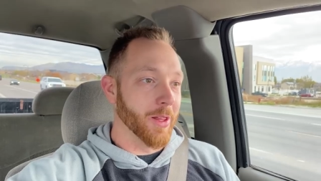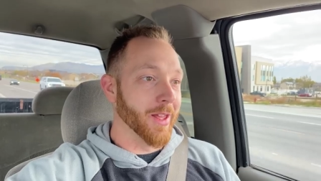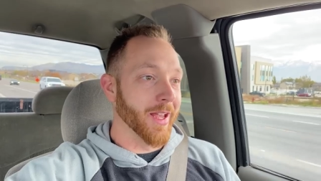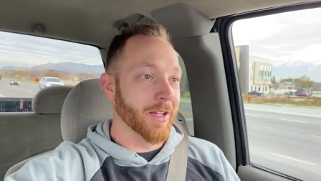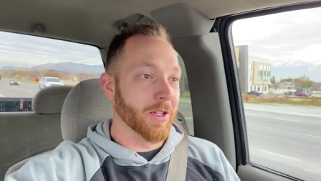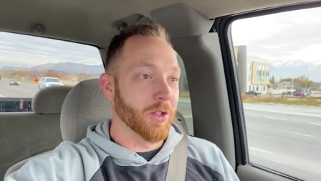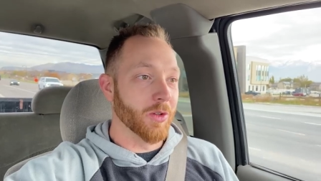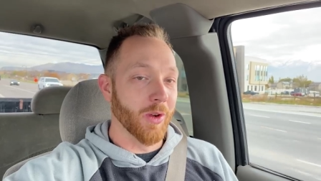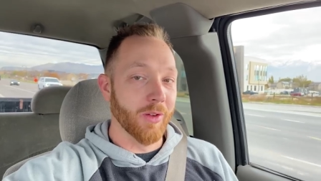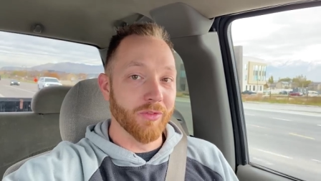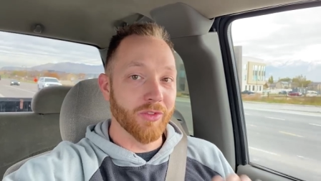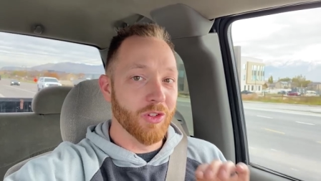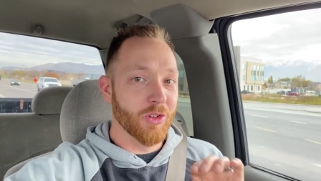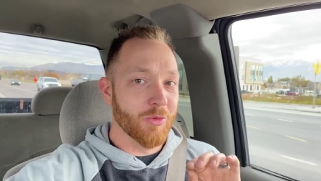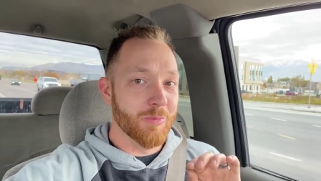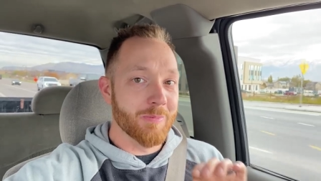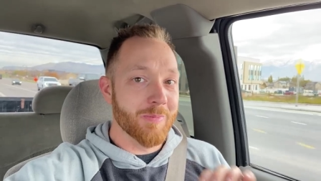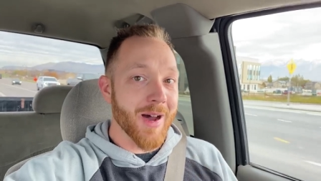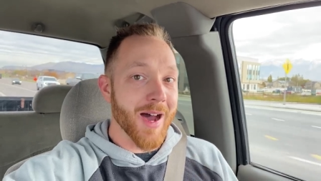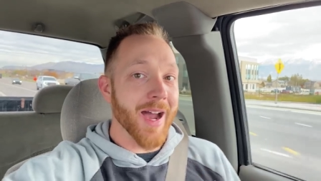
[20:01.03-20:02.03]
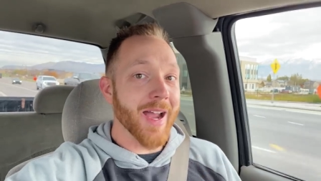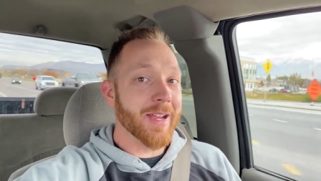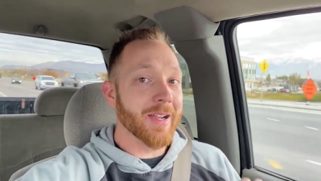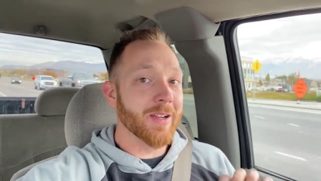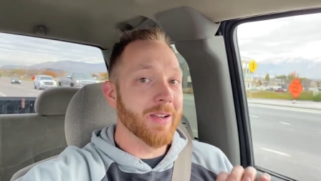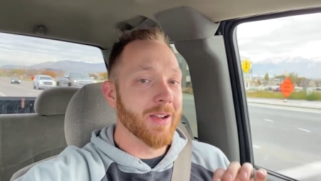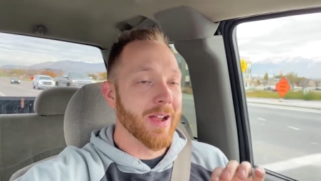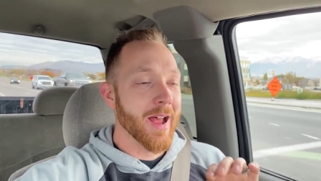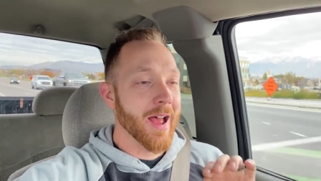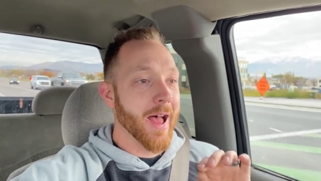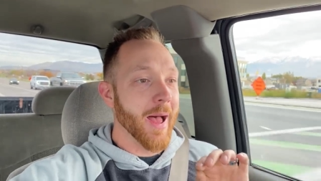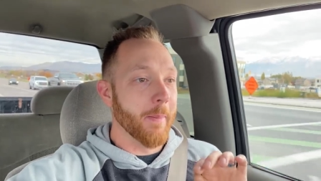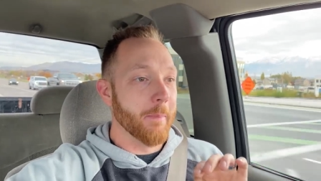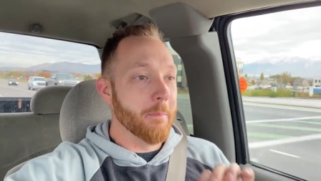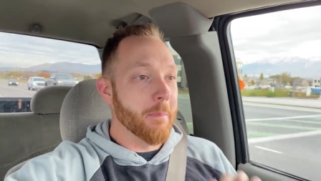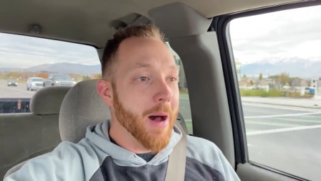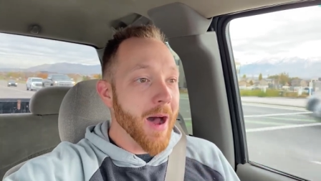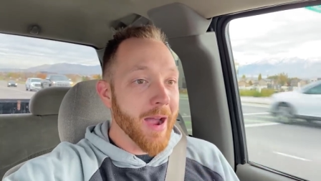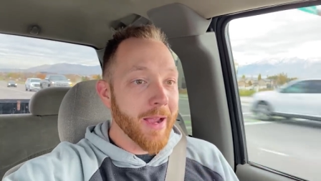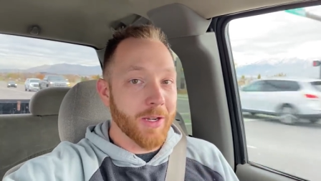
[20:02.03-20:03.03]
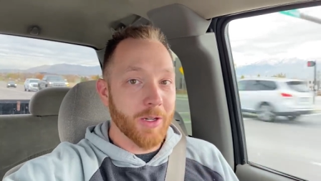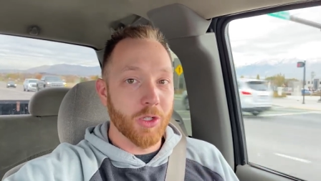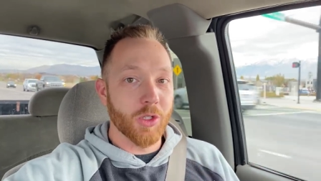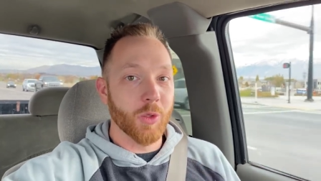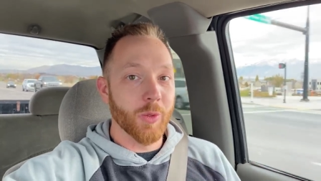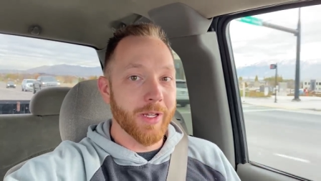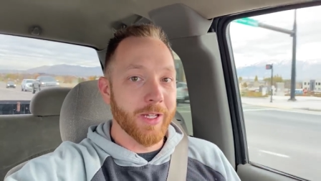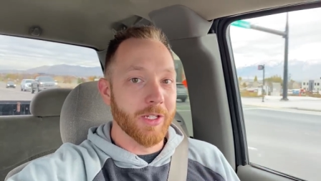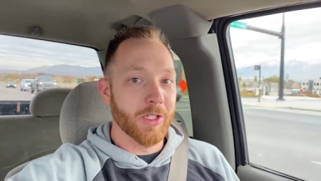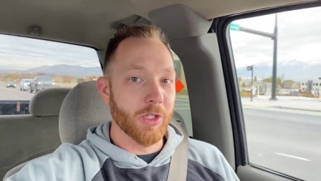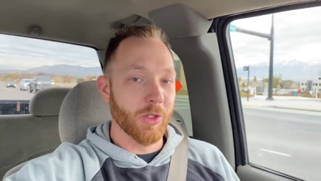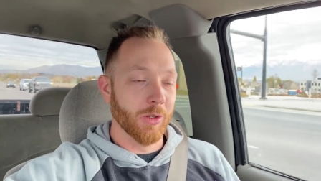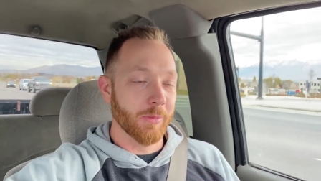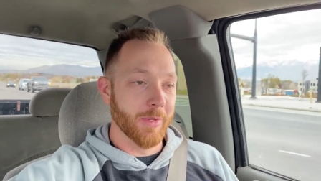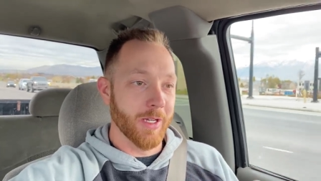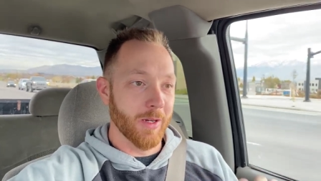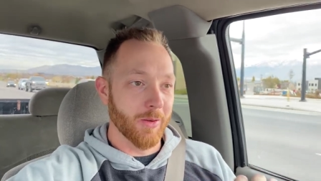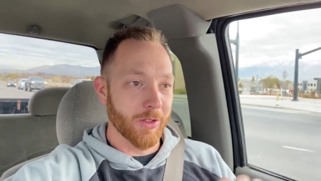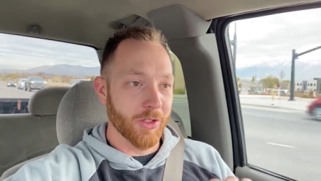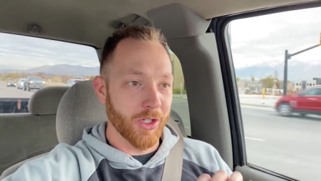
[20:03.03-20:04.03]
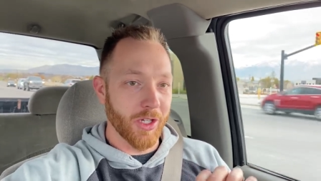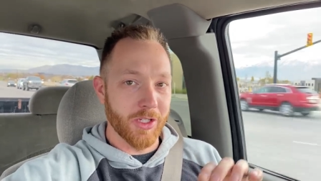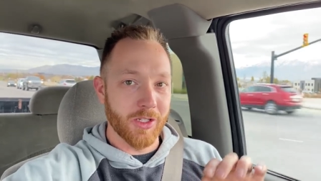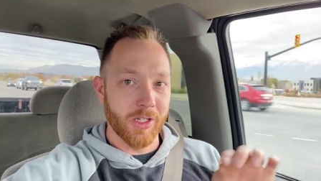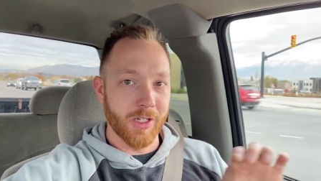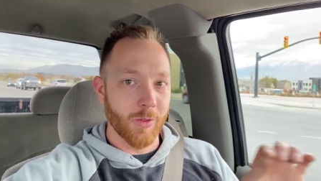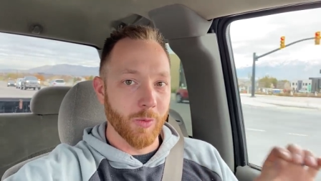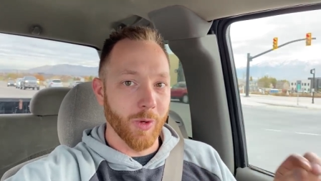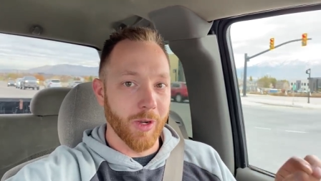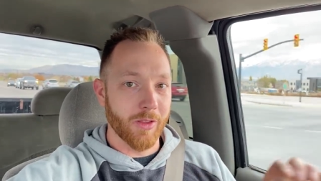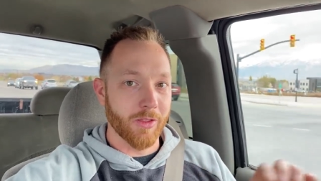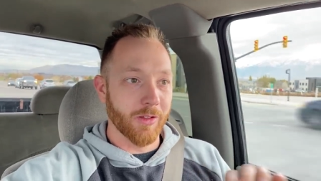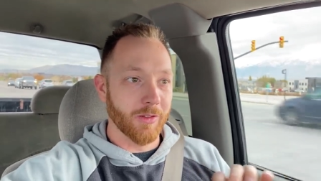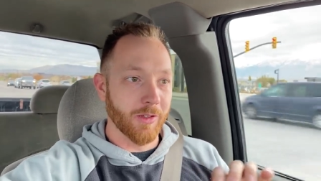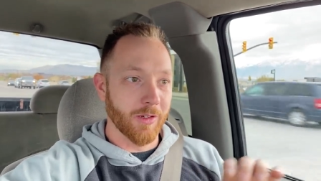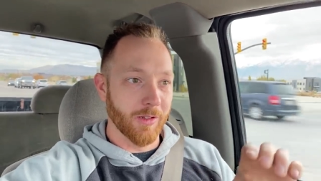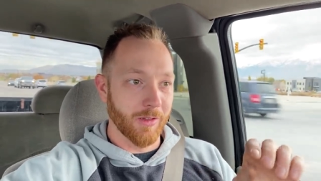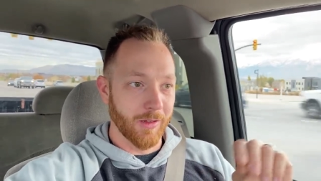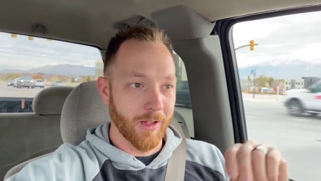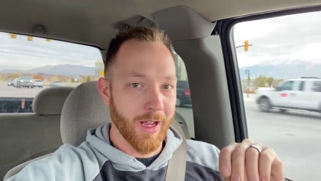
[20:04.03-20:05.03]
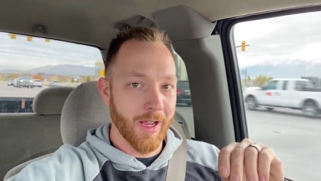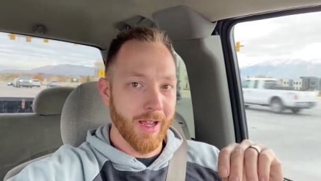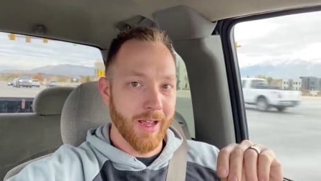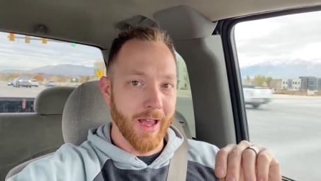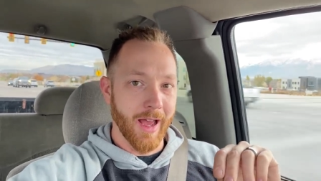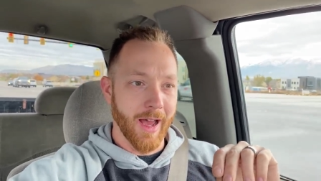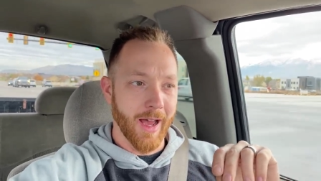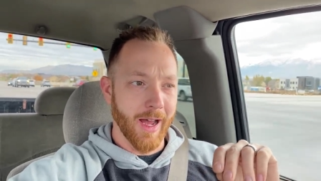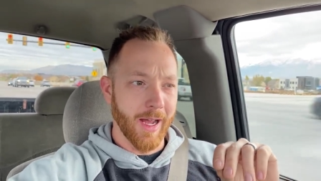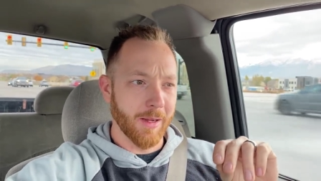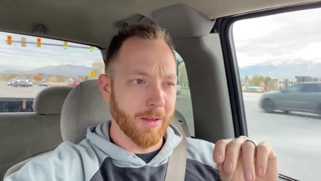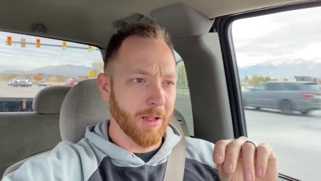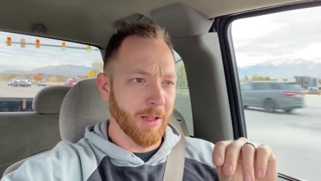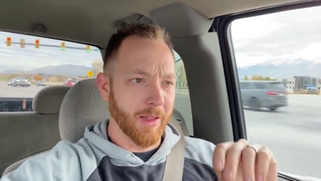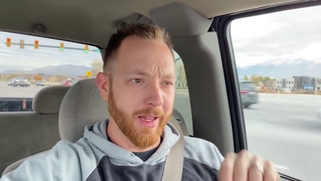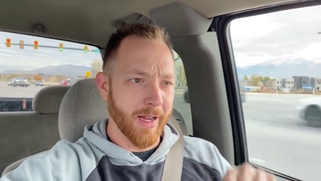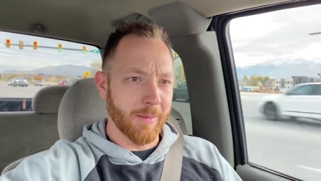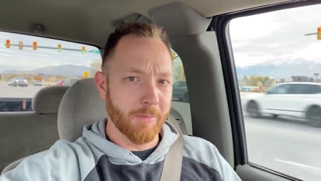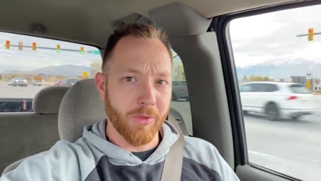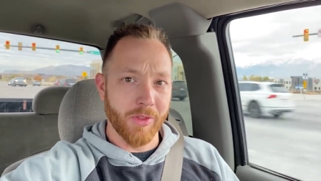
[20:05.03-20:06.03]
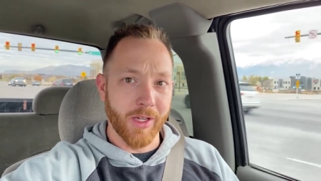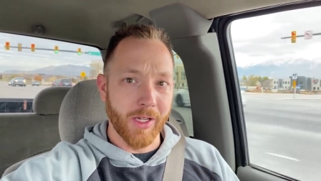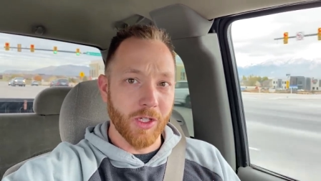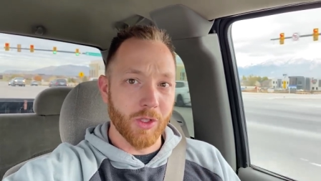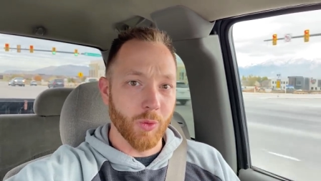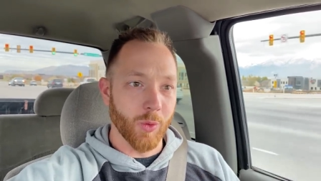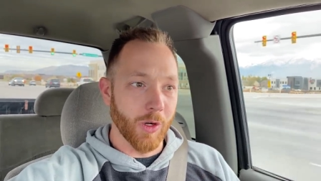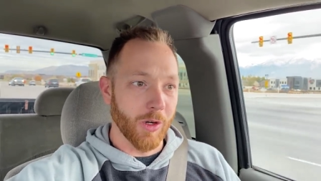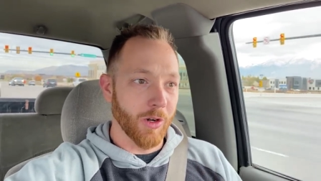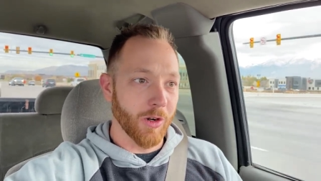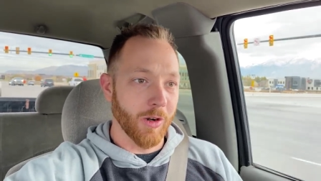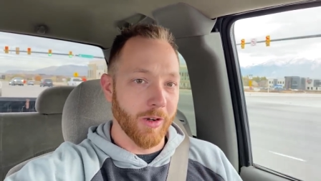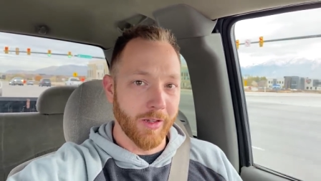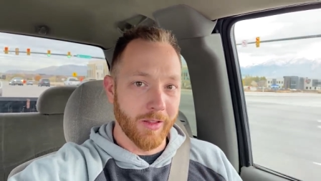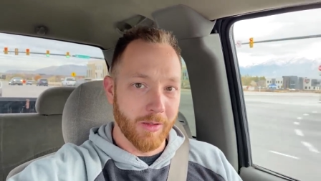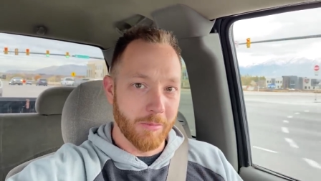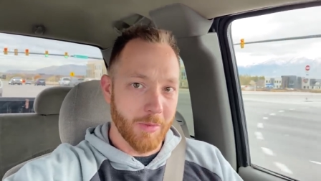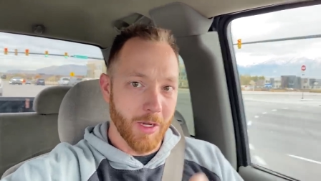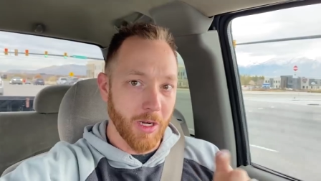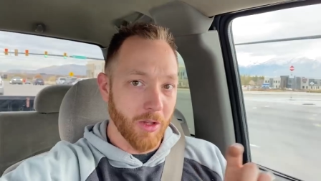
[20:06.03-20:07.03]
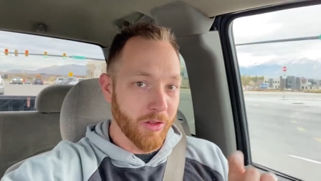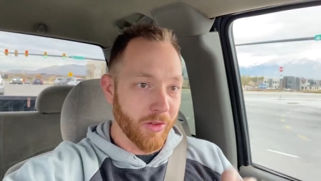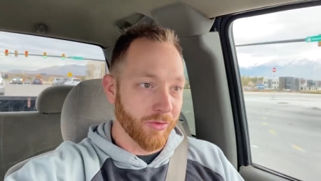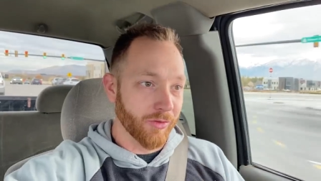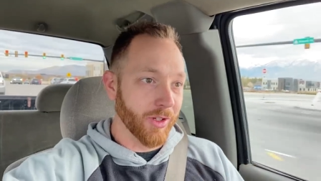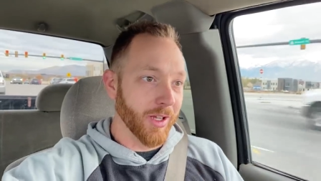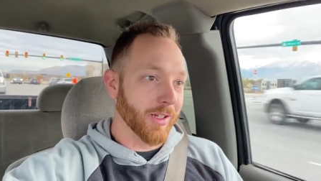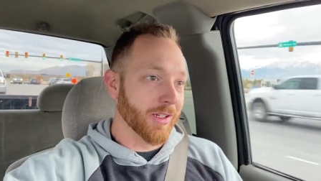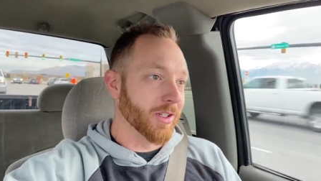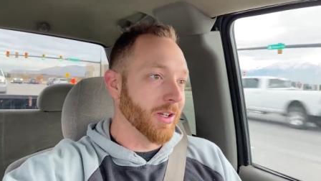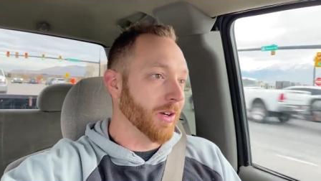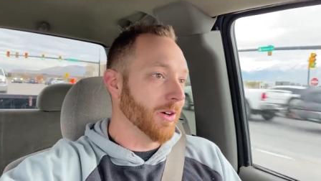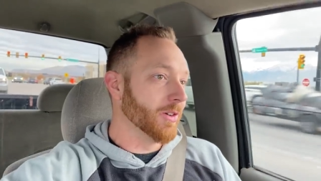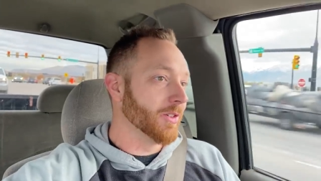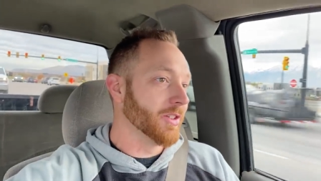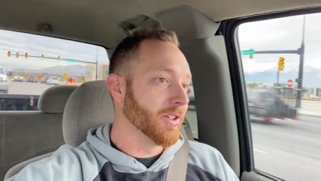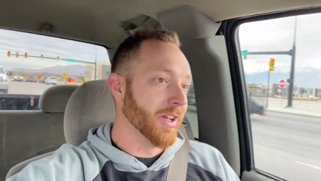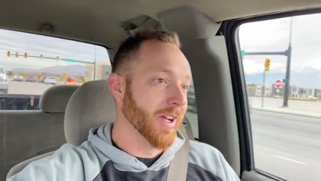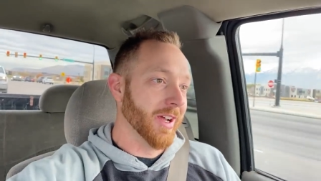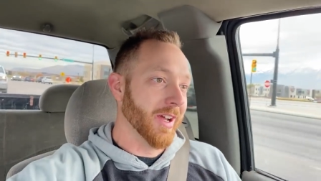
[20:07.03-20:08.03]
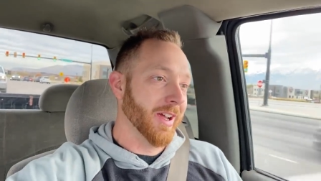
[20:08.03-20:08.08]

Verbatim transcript: only had to do a few minor, minor tweaks to them, you know, adjusting where the little uh, clamp things were in the middle of the flex hose.